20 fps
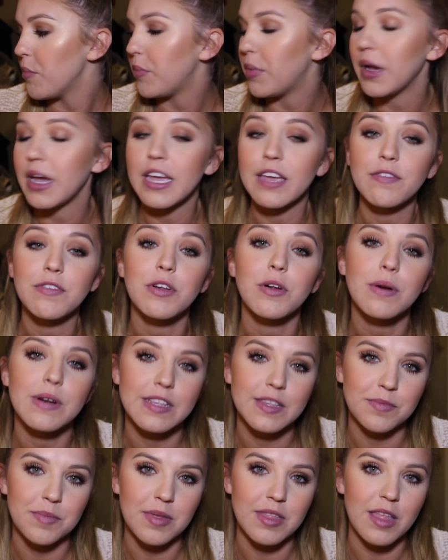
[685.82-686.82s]
But if you don't
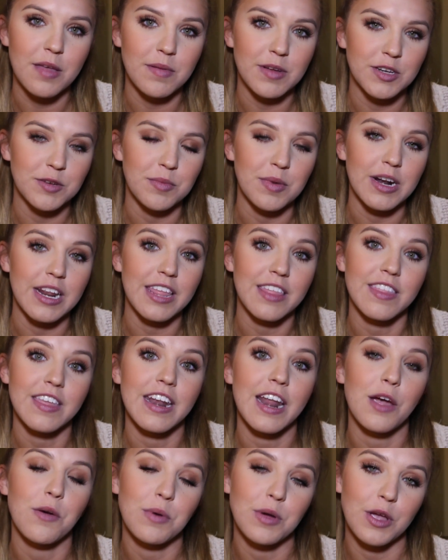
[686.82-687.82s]
want to spend that much money,
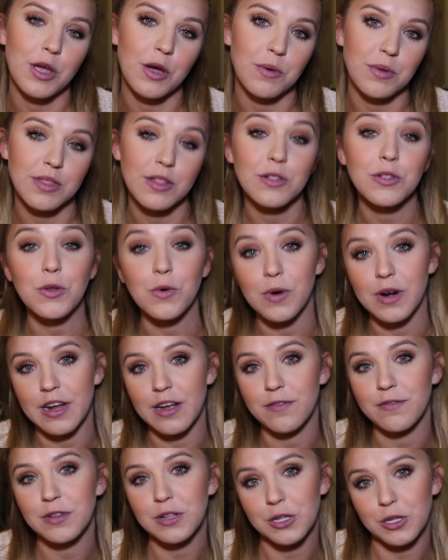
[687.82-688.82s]
then I would go with the
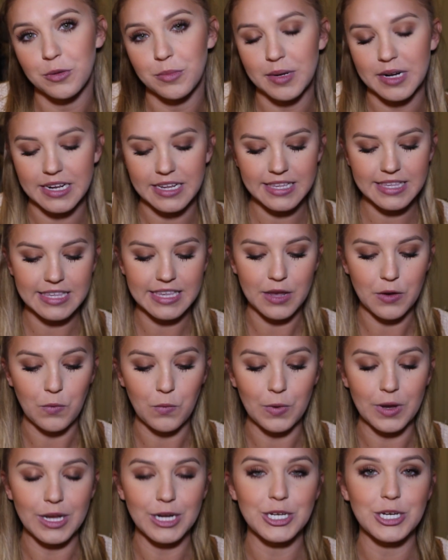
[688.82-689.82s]
L'Oreal Voluminous,
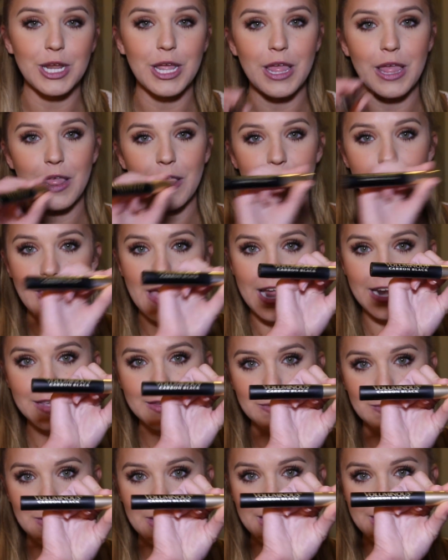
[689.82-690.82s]
which that
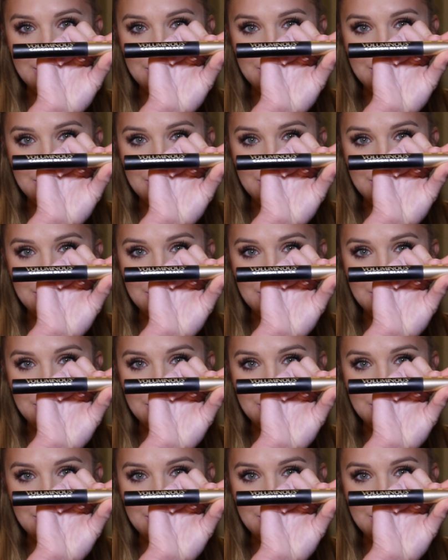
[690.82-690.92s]
is what I